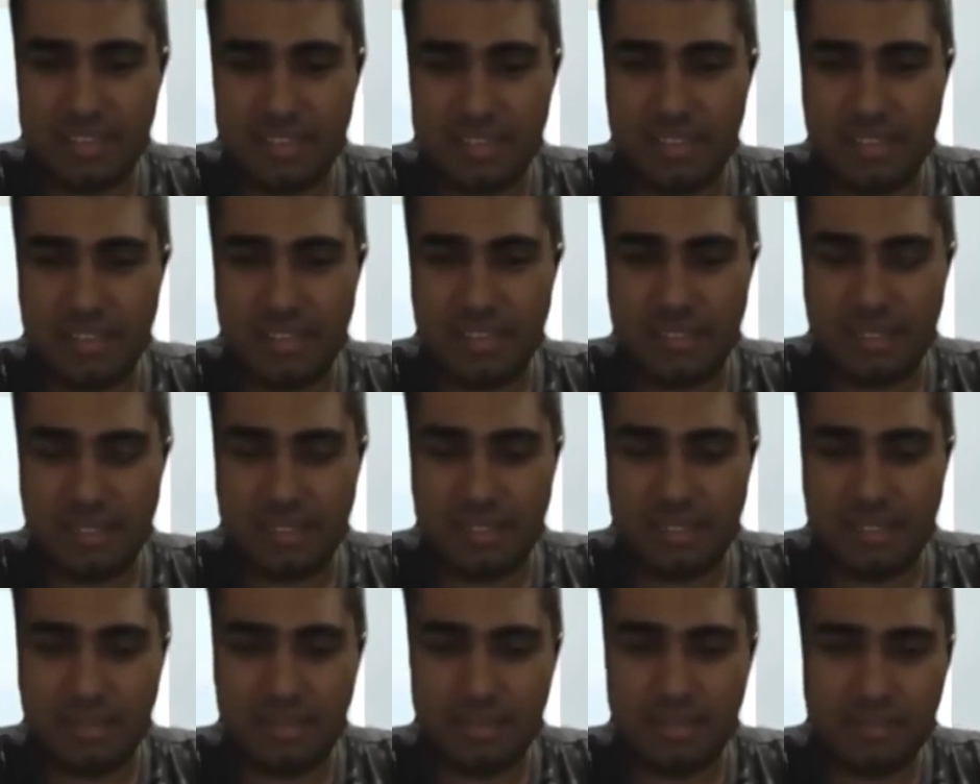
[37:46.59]
This
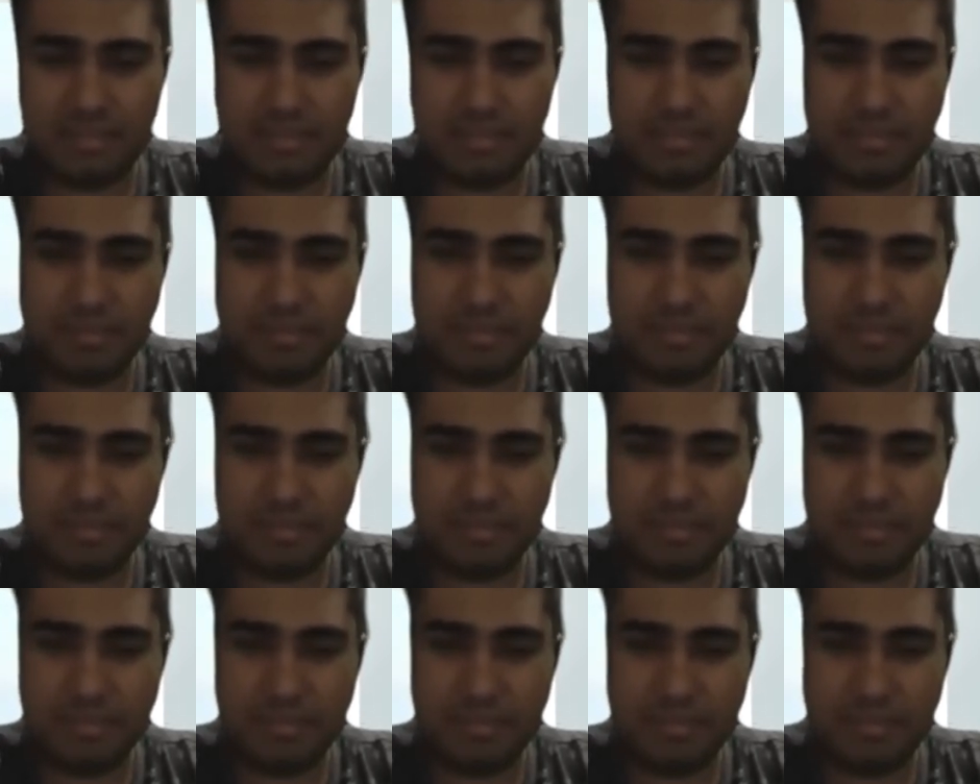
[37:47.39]
person had a
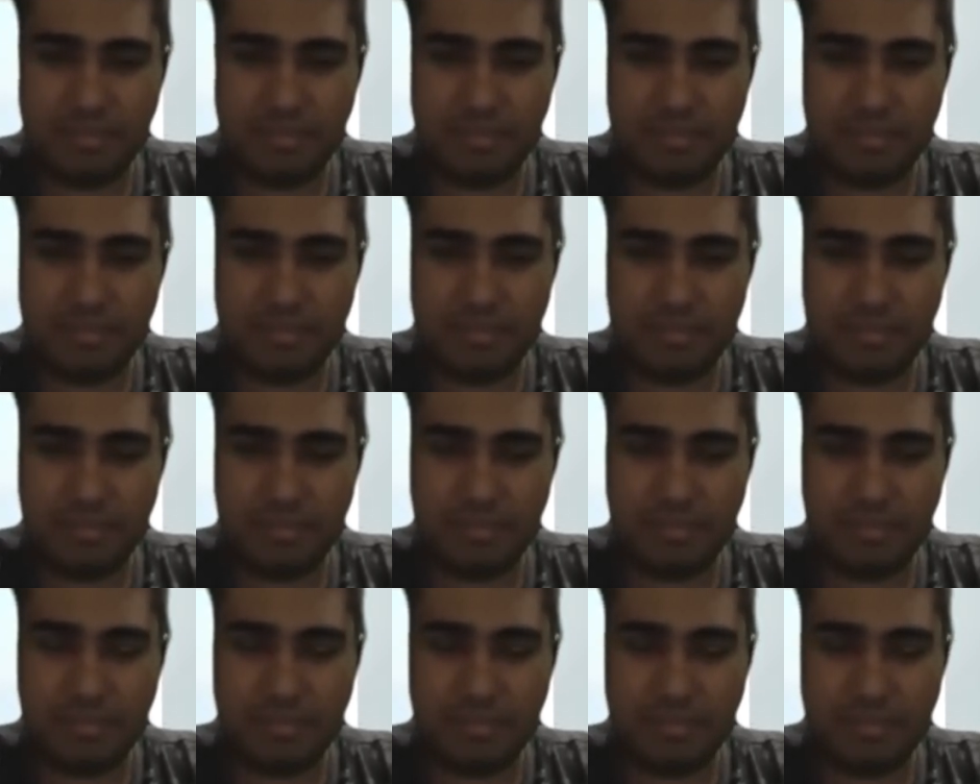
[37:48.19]
doubt in Bhagavad
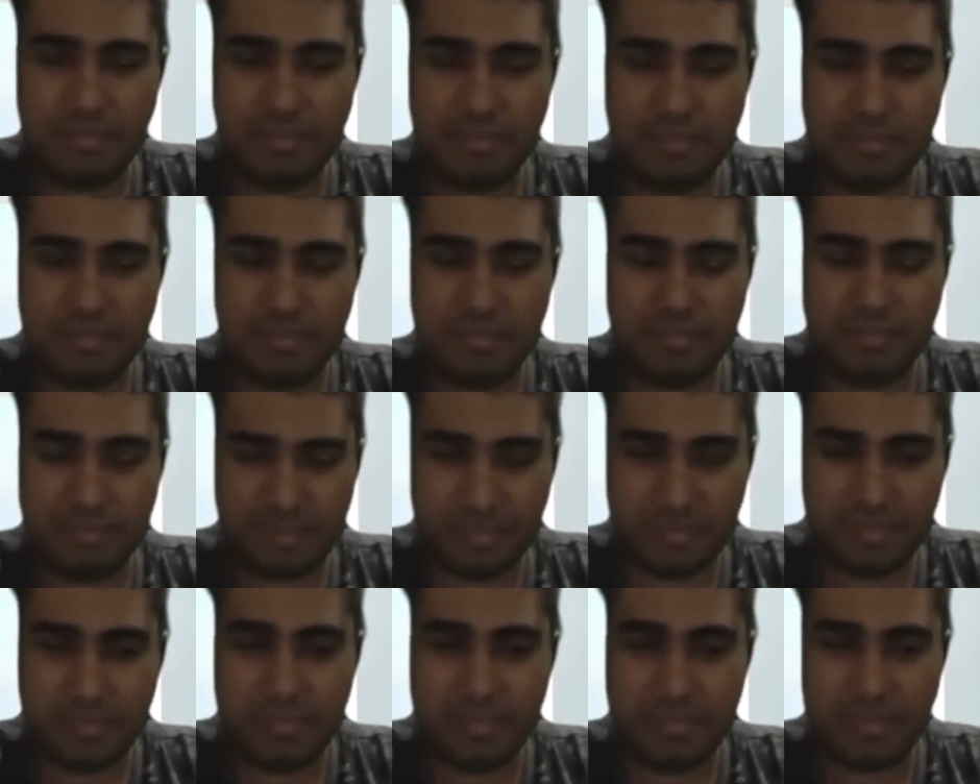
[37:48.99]
Gita.
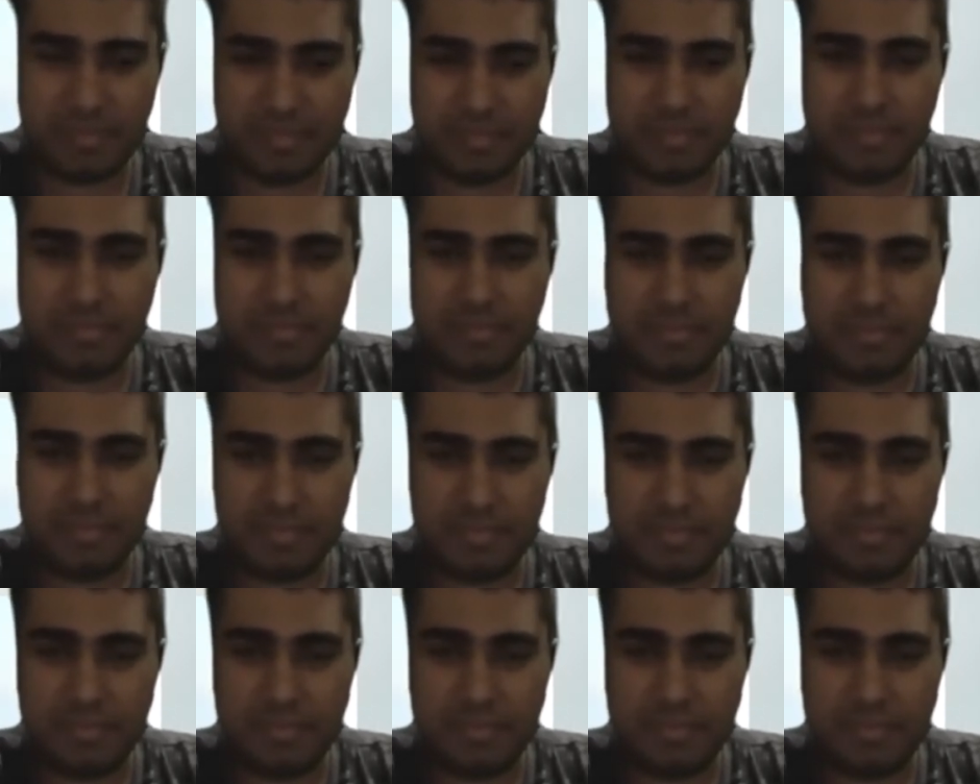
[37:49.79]
Nobody could answer.